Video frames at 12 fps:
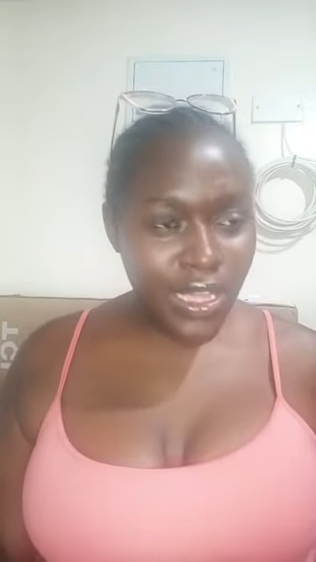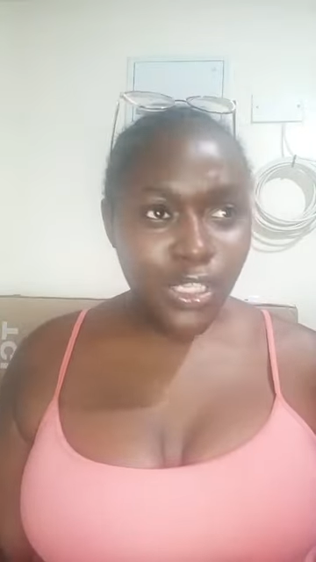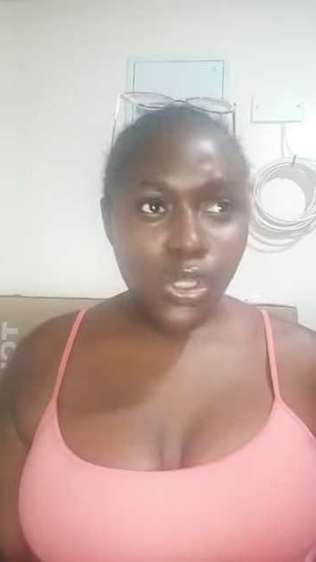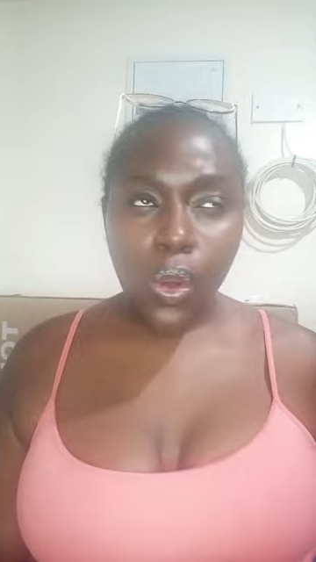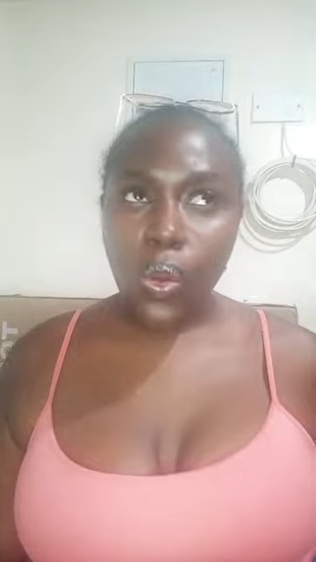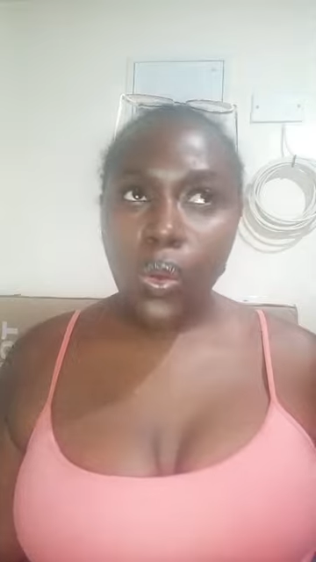
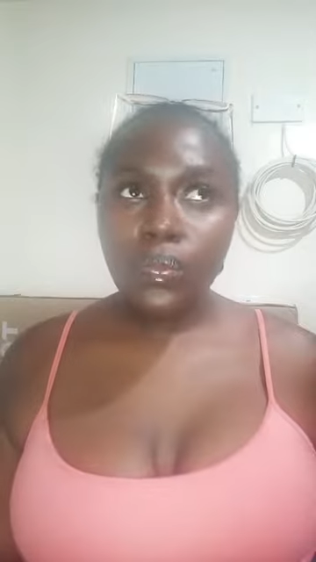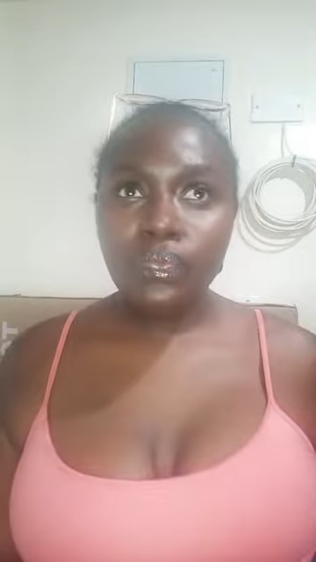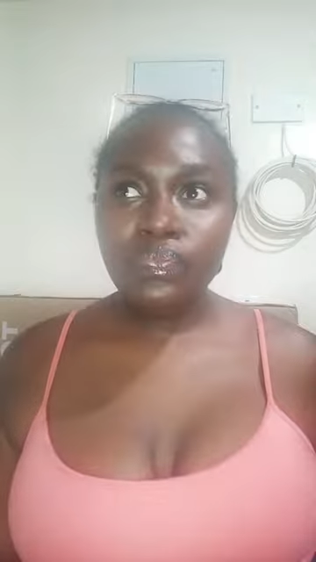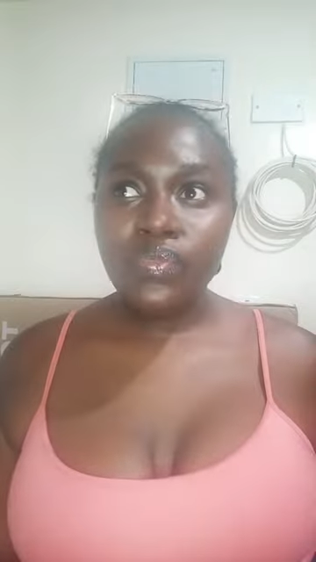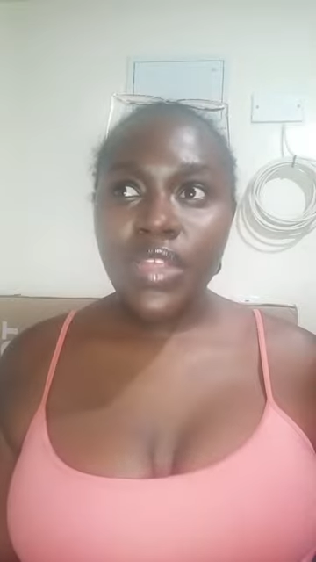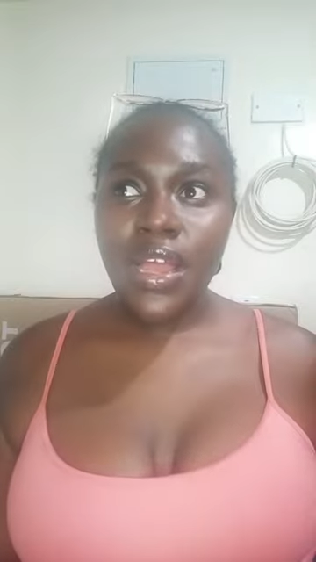So,
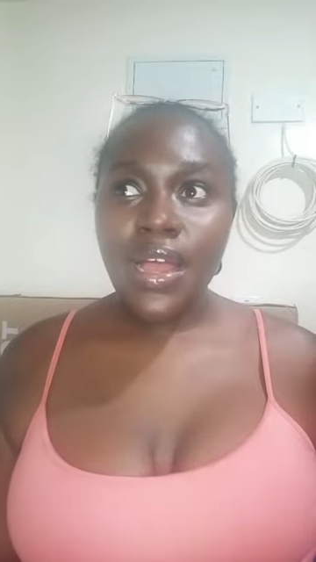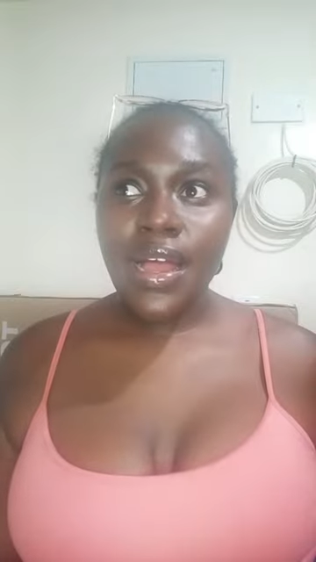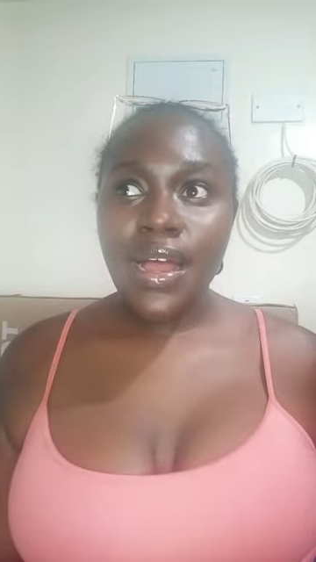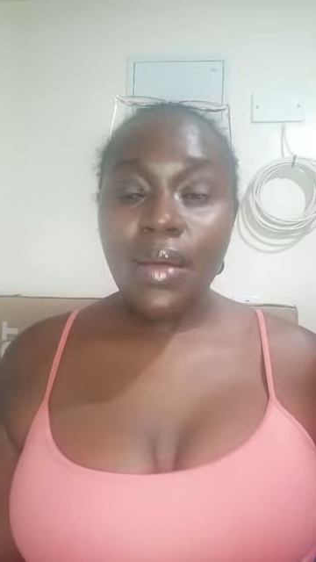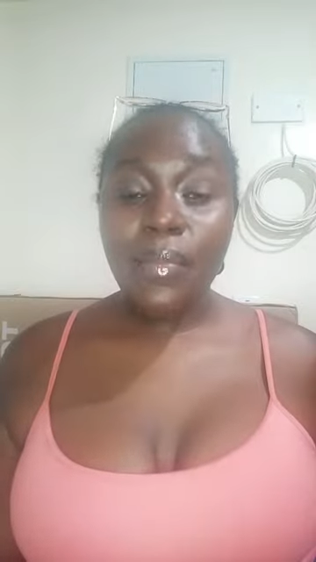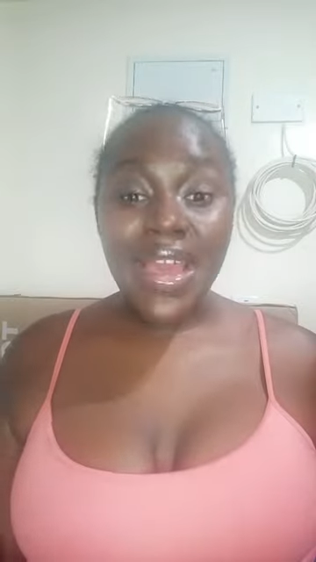
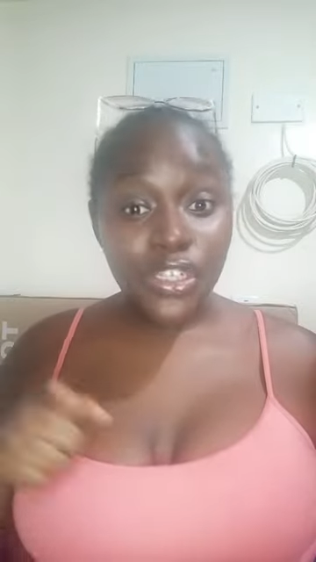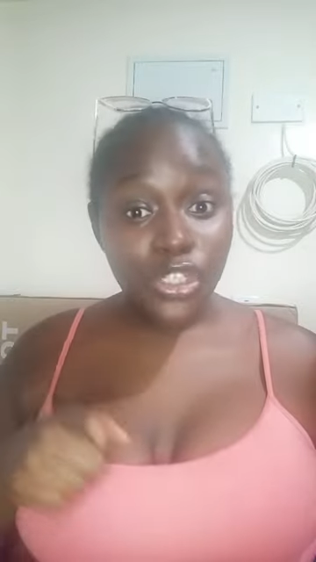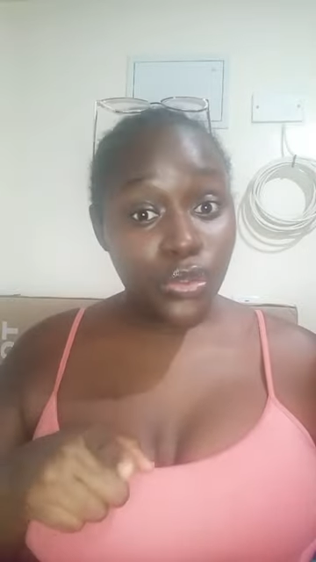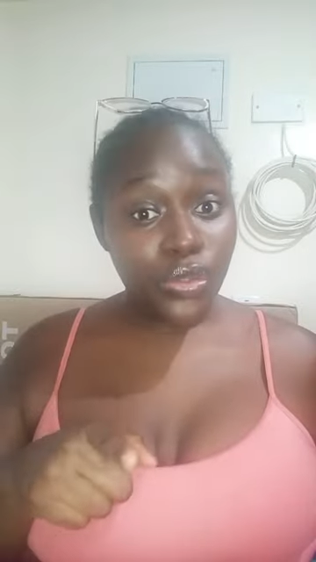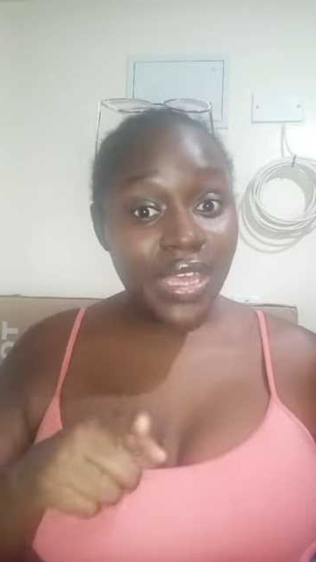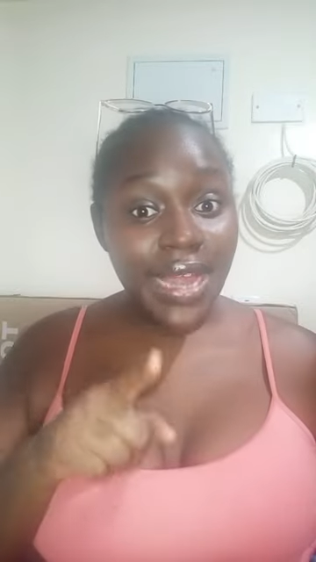mind
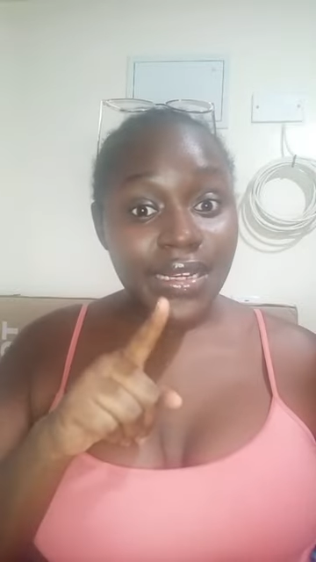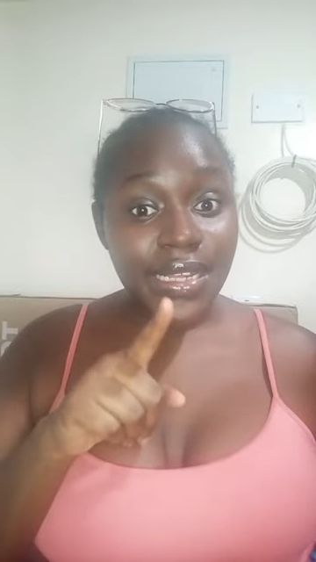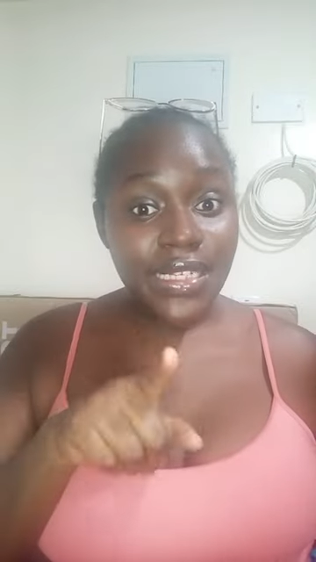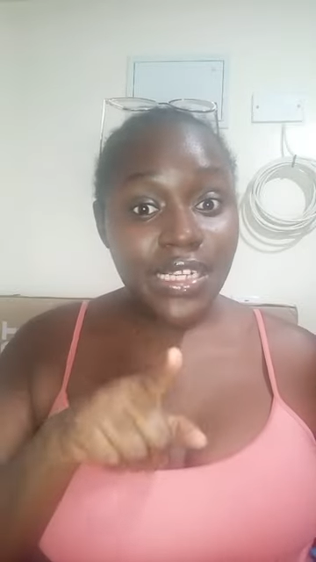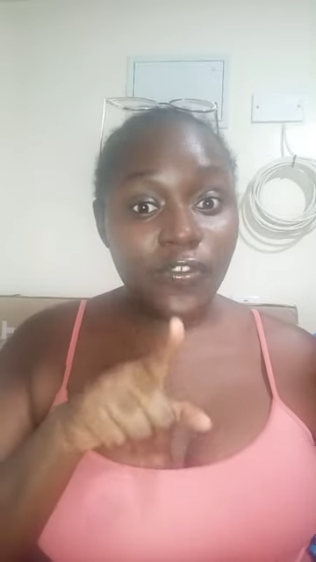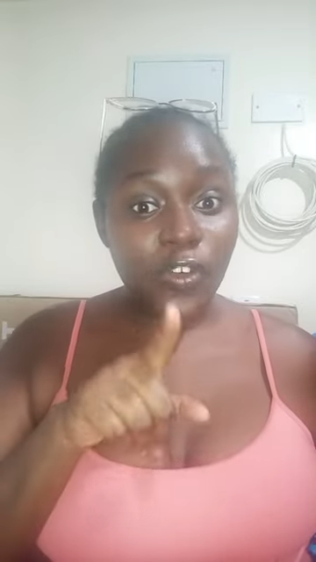you, they had
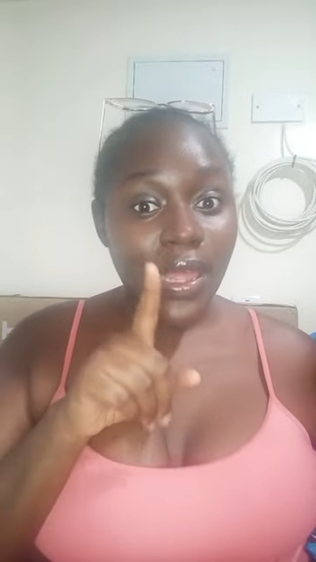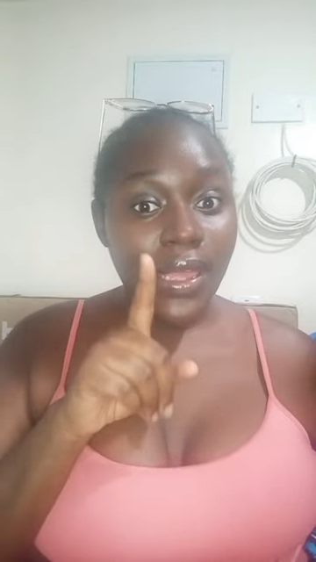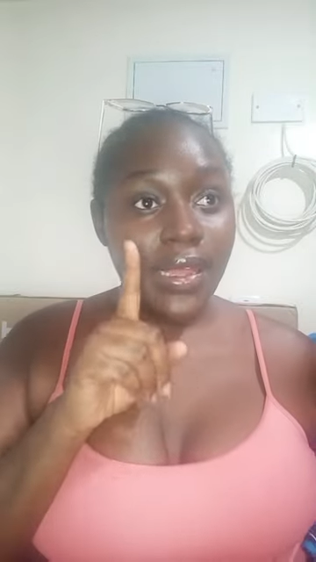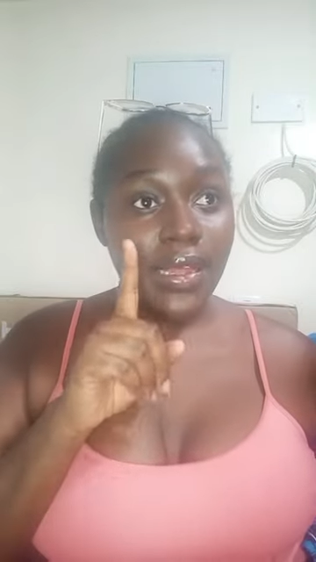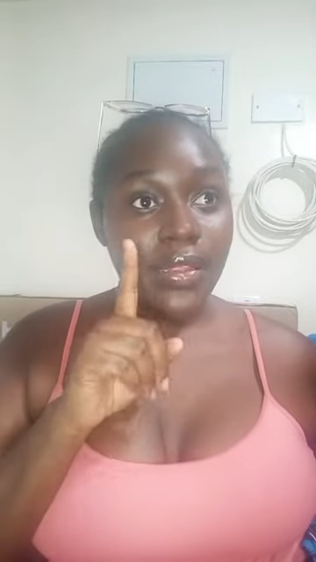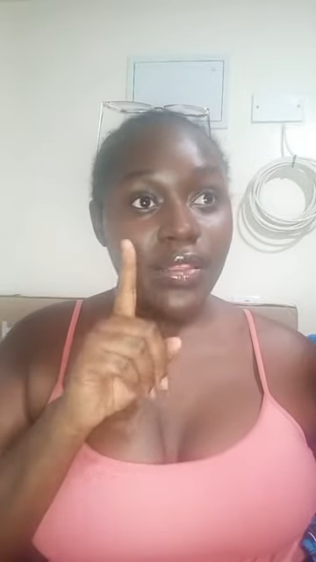dated for
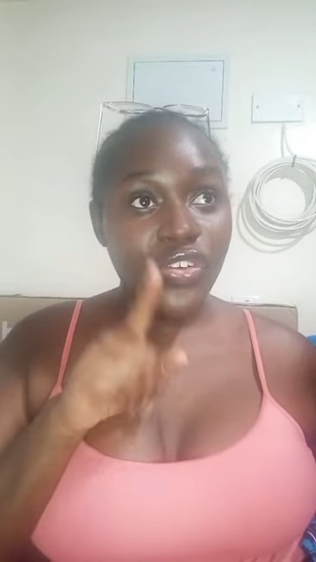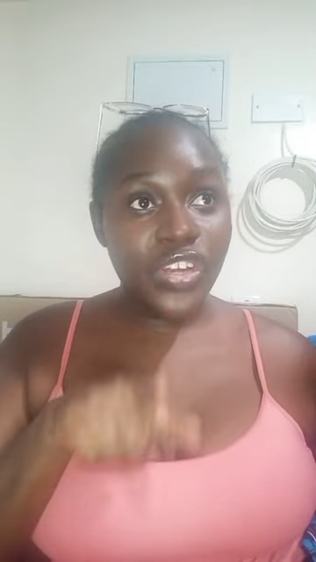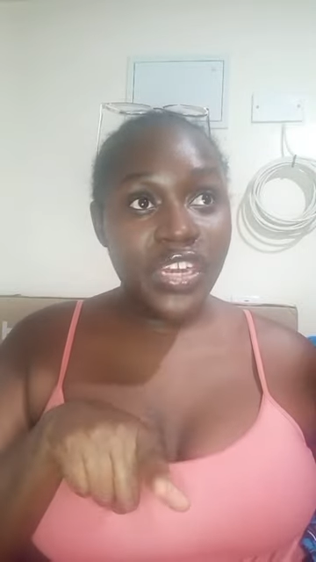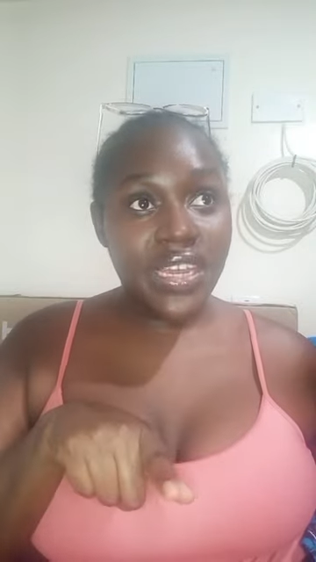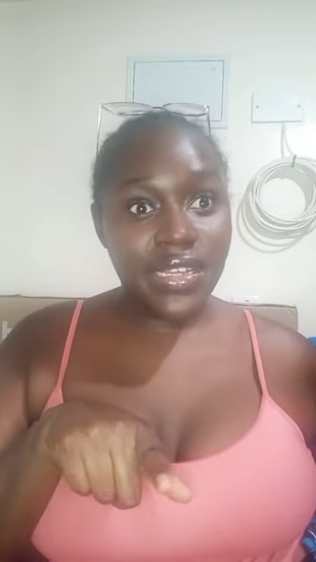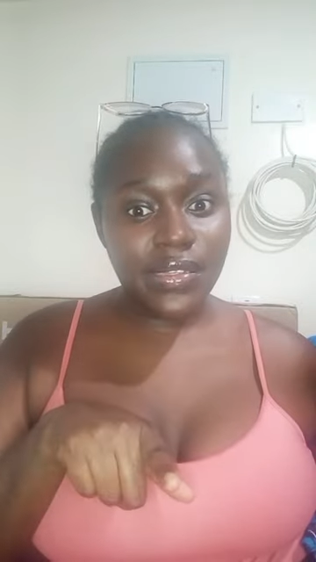like 3
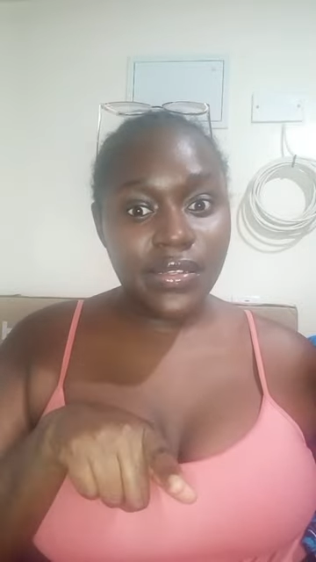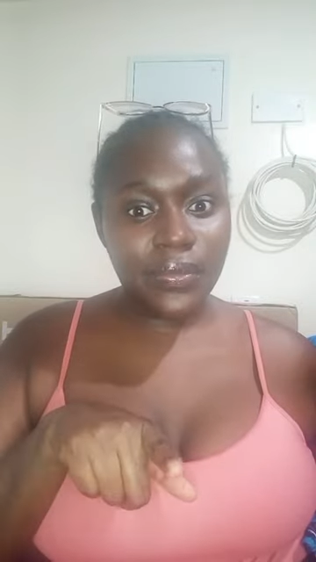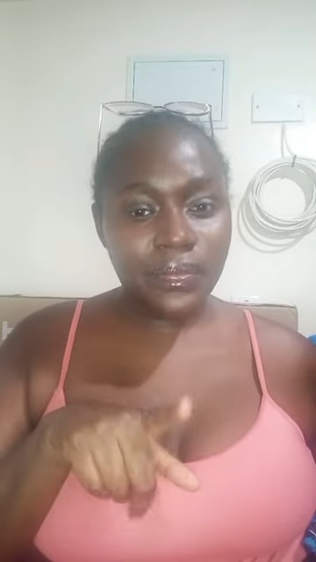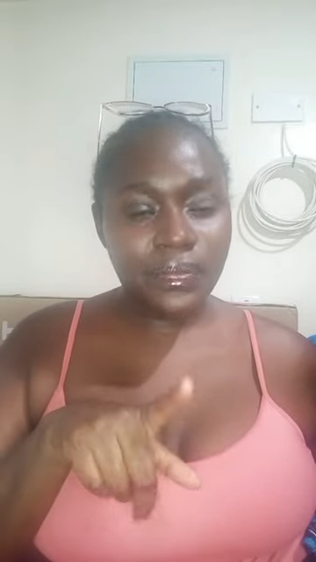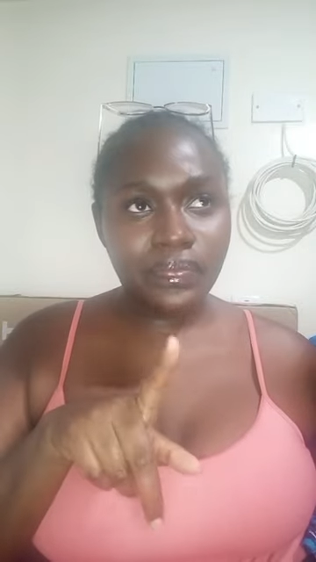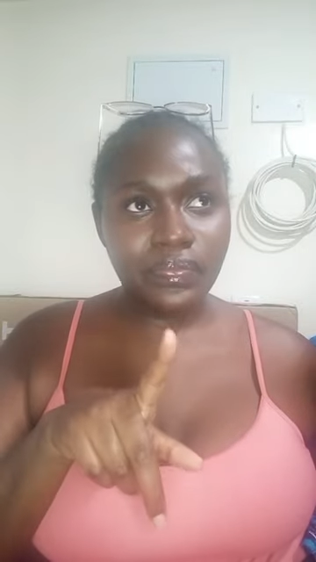years.